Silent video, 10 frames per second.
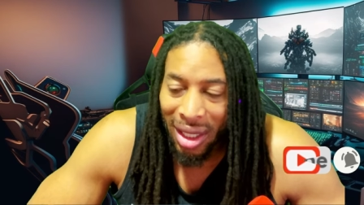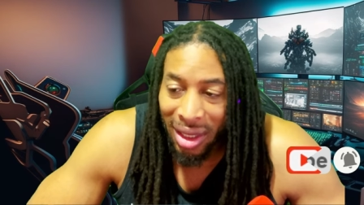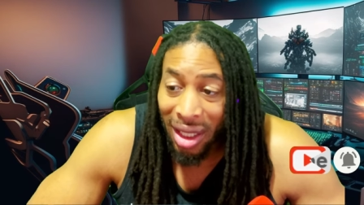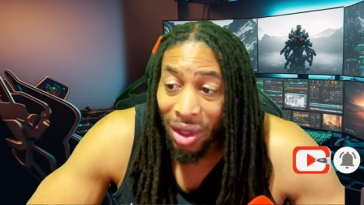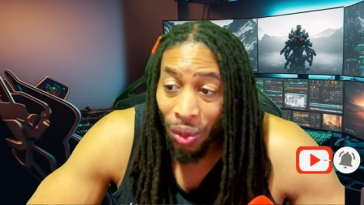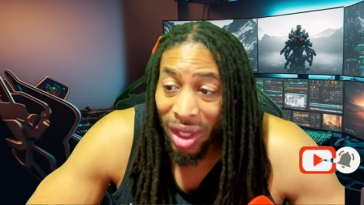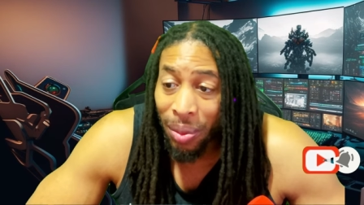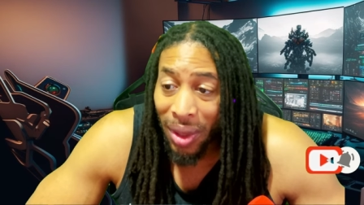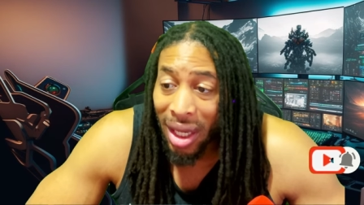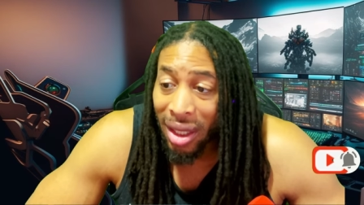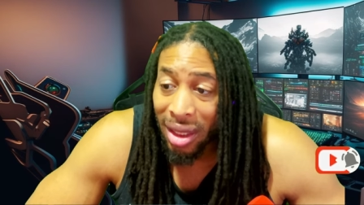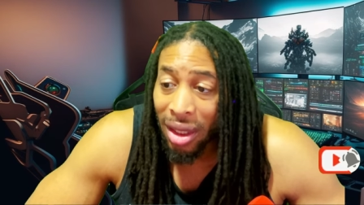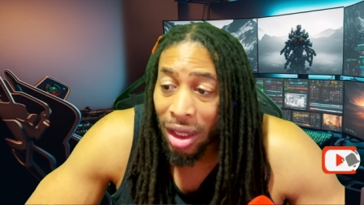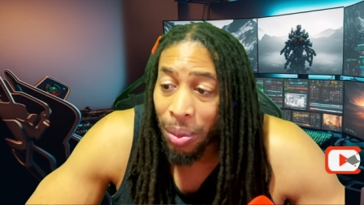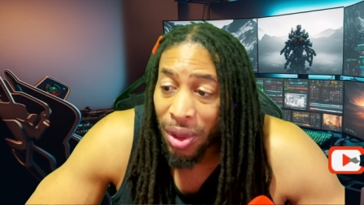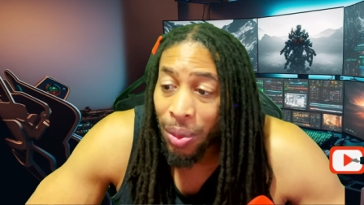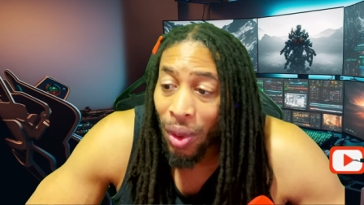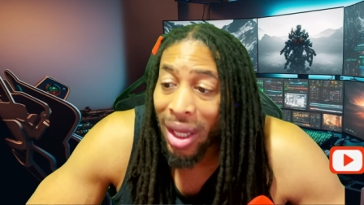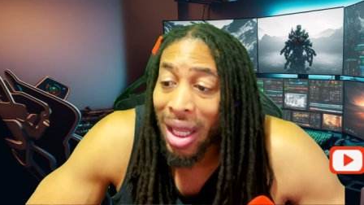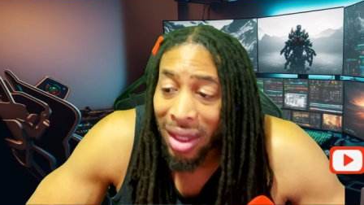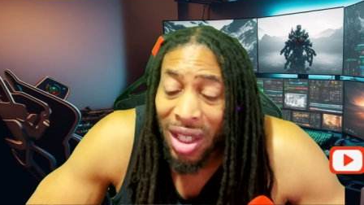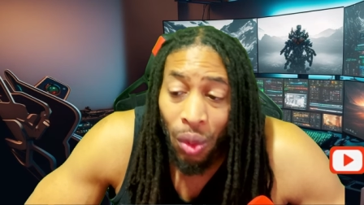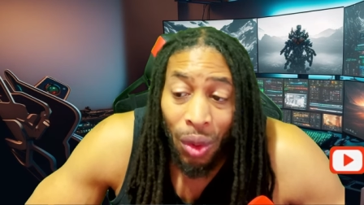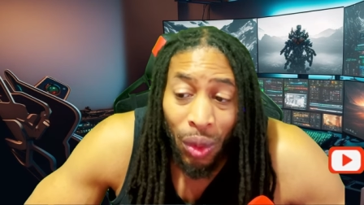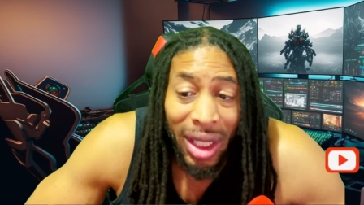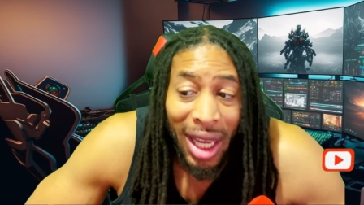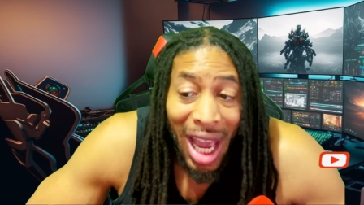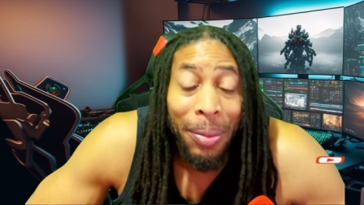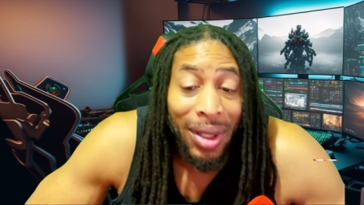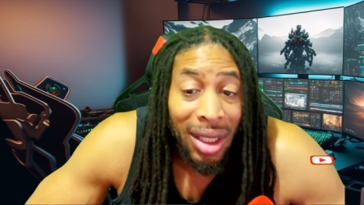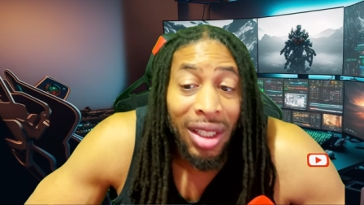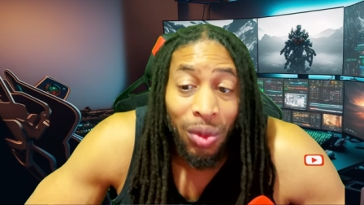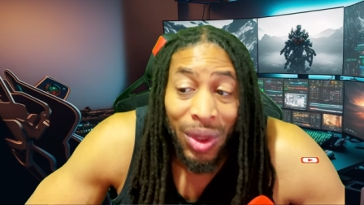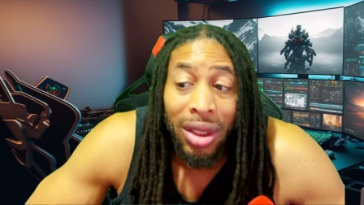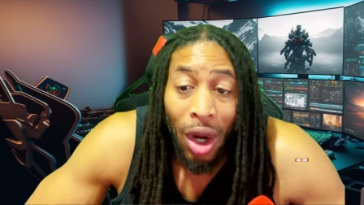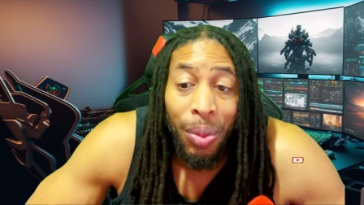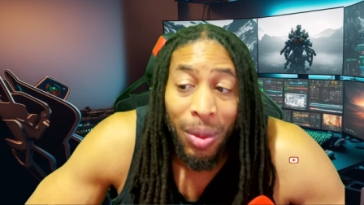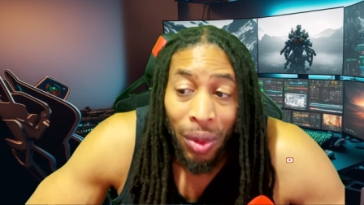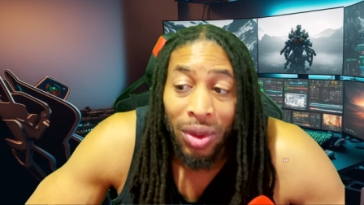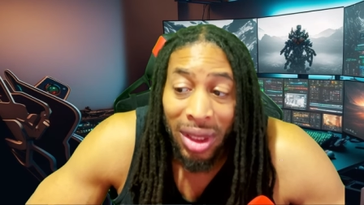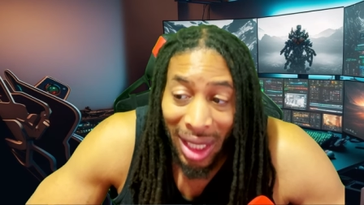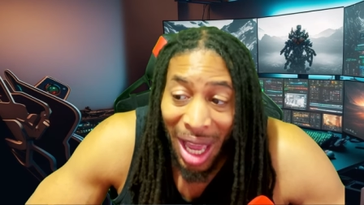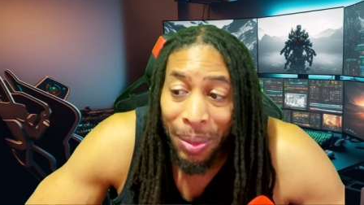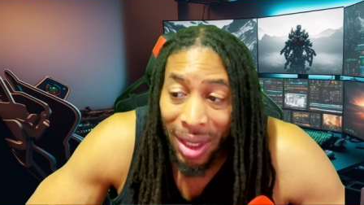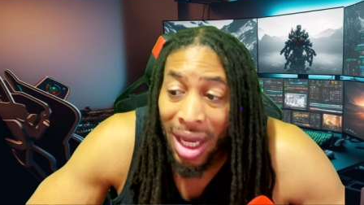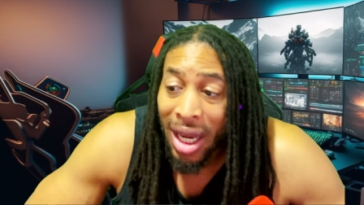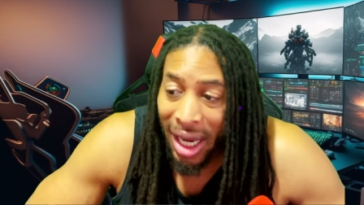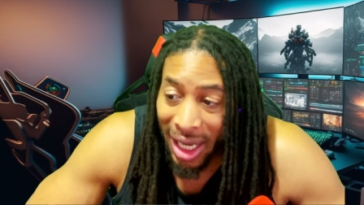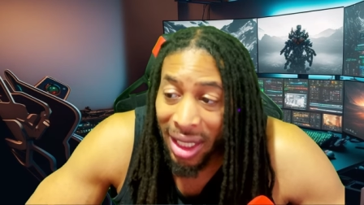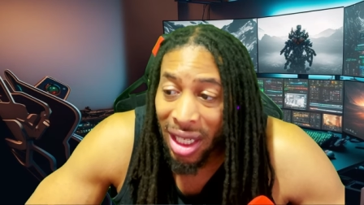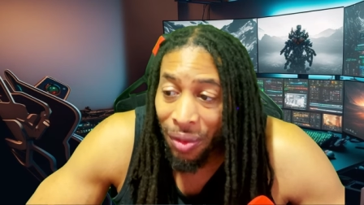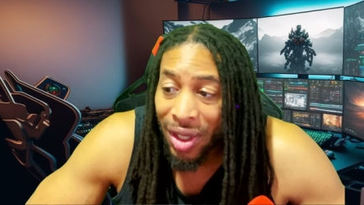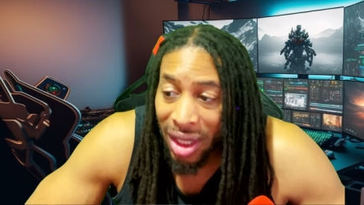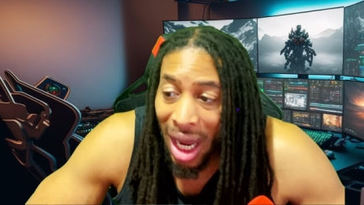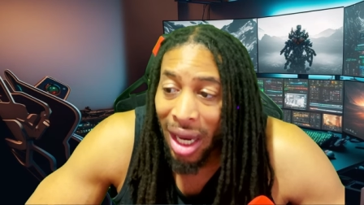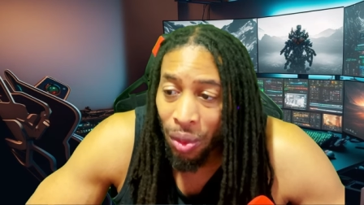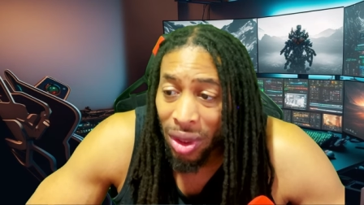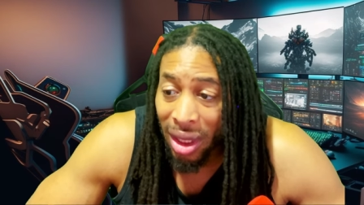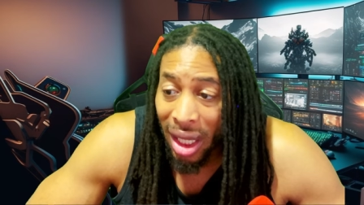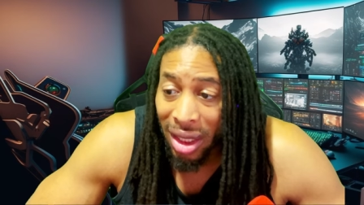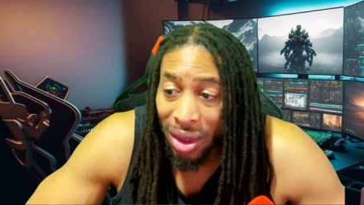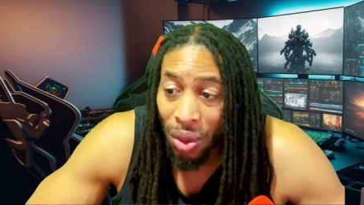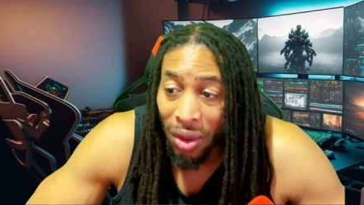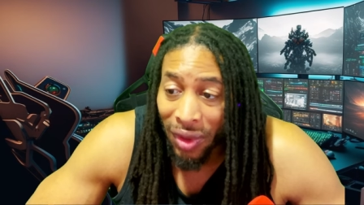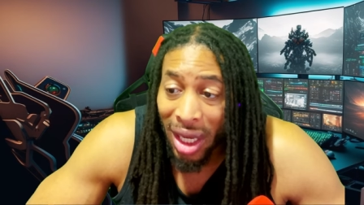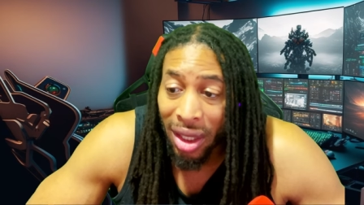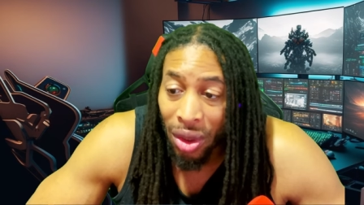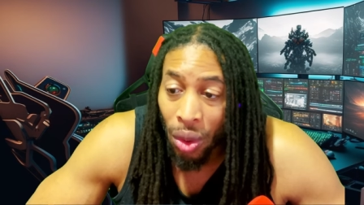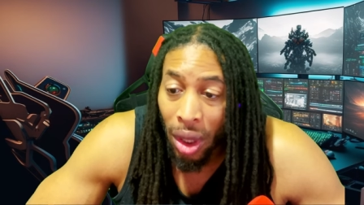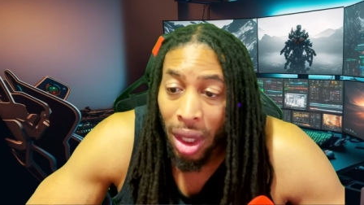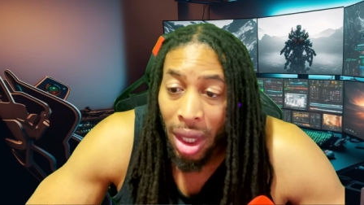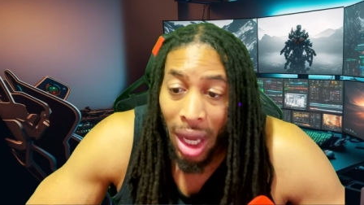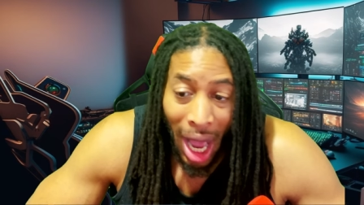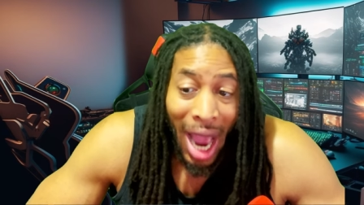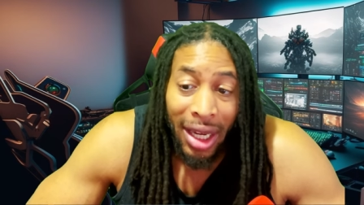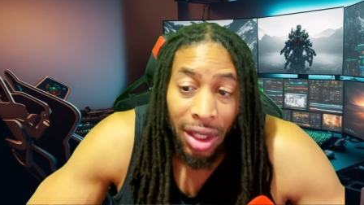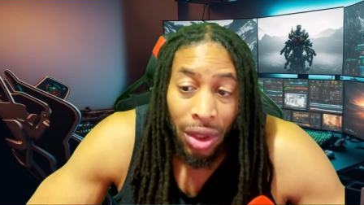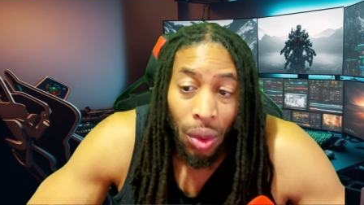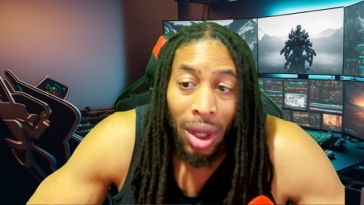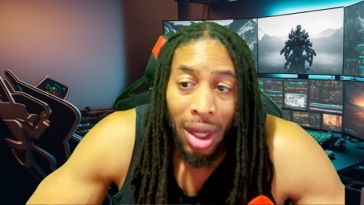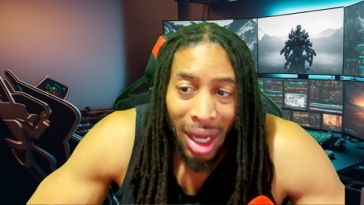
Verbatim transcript: it together, really played against other people. And I think what really happened is we saw people slapping, hitting every shot, and we was like, shoot, if they can do it, I can do it.